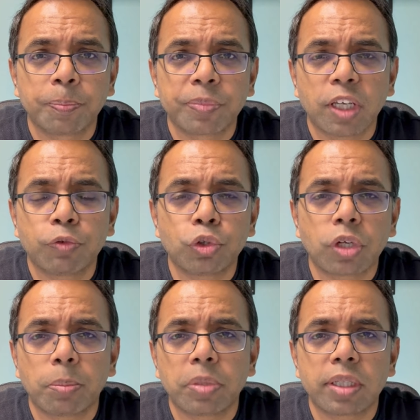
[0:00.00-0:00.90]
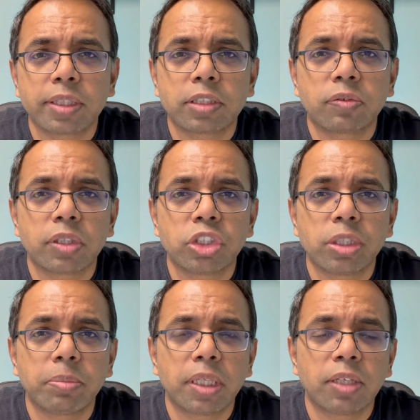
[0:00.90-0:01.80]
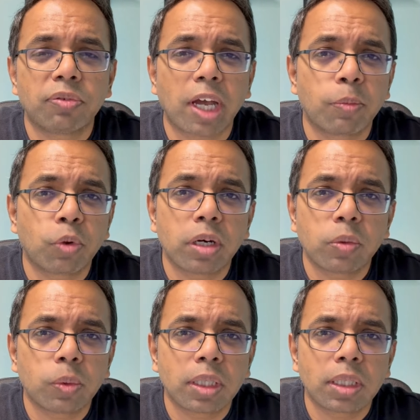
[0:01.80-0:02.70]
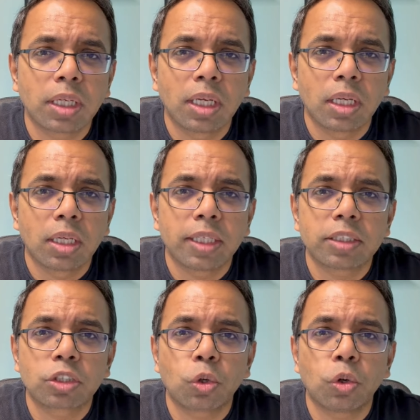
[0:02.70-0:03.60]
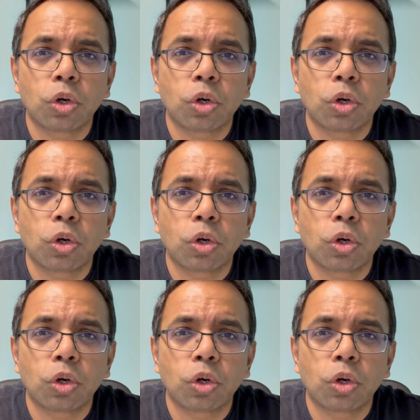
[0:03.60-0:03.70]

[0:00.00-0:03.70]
If you compare this with GPT 5.1, it scored